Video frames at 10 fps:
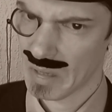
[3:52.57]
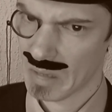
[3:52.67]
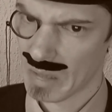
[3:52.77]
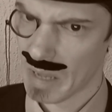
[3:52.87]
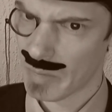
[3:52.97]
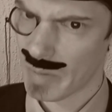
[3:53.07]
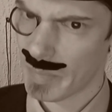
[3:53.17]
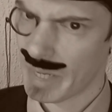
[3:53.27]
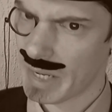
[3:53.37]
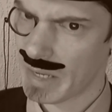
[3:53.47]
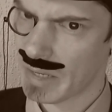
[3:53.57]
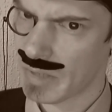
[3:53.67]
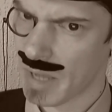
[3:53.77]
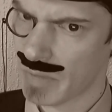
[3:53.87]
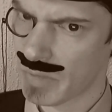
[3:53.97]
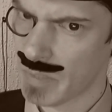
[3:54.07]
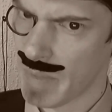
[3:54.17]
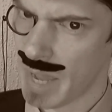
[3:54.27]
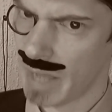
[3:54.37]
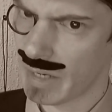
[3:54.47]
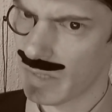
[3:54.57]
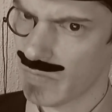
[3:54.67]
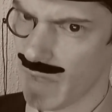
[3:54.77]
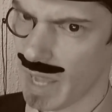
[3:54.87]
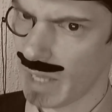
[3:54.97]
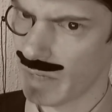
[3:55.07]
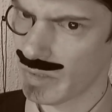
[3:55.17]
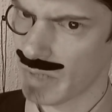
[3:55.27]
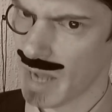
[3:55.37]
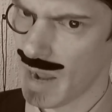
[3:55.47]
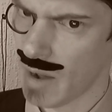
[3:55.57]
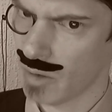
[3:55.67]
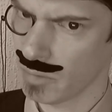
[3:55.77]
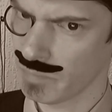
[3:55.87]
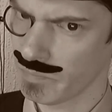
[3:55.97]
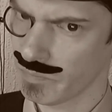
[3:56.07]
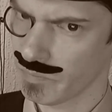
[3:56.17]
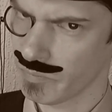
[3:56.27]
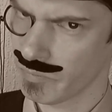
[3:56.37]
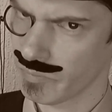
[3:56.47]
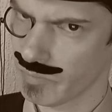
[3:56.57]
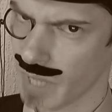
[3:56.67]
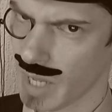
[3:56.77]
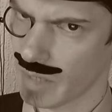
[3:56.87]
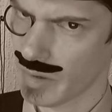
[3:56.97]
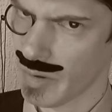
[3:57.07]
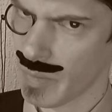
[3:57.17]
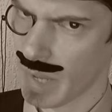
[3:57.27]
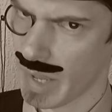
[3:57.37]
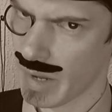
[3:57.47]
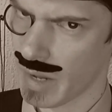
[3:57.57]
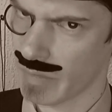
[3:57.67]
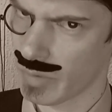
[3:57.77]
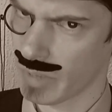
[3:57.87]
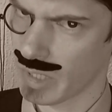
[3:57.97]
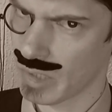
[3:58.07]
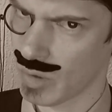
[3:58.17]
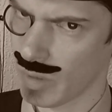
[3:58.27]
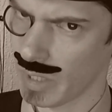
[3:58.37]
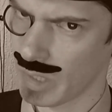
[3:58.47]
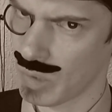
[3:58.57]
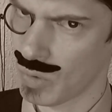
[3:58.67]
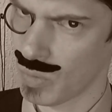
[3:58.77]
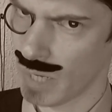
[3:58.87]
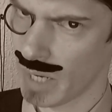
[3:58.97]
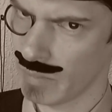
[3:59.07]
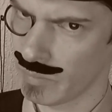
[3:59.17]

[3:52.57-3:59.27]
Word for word: Can we please have some mindless violence now? I grow weary of all this toilet humor.